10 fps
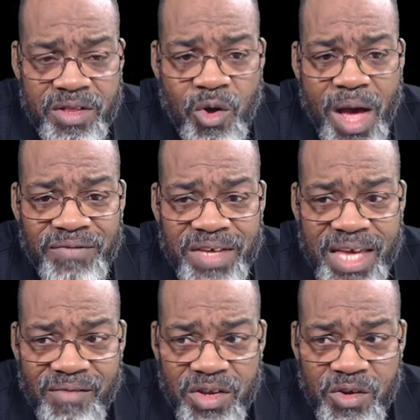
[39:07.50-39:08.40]
though I've
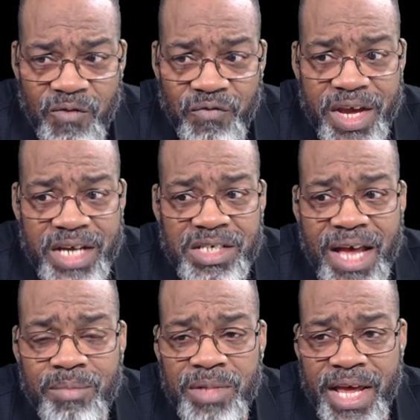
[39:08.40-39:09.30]
given you fish, I'm